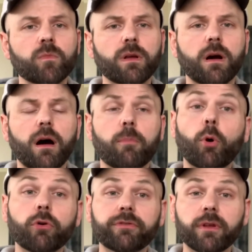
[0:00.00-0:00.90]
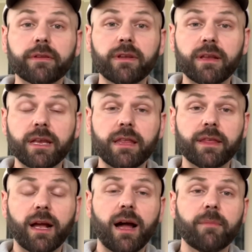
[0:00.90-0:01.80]
Post it in the
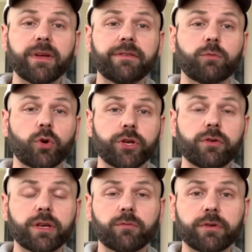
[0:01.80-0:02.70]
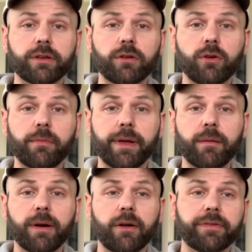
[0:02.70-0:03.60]
comments where you can read a little bit
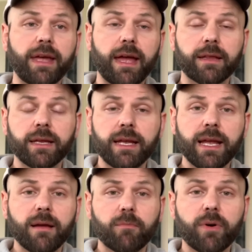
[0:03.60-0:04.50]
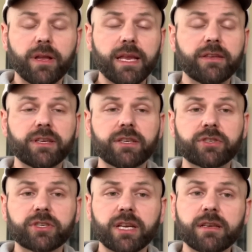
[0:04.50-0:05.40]
about that. But it's
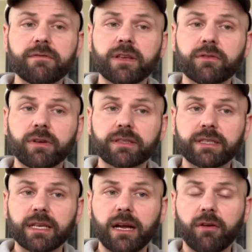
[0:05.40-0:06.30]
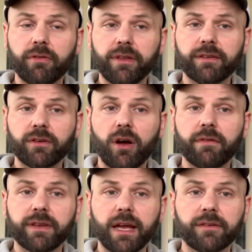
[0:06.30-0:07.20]
just kind of interesting how this
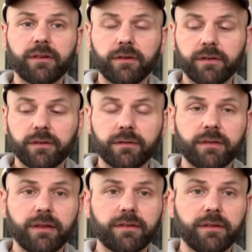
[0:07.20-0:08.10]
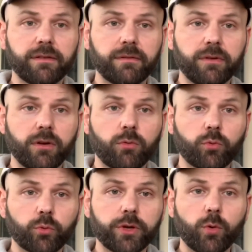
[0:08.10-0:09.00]
off-gasses. This is,
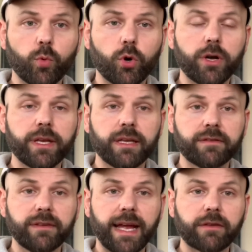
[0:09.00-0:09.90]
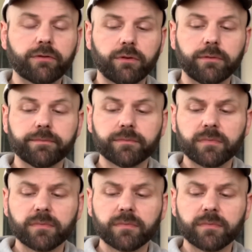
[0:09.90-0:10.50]
real wood, it's natural.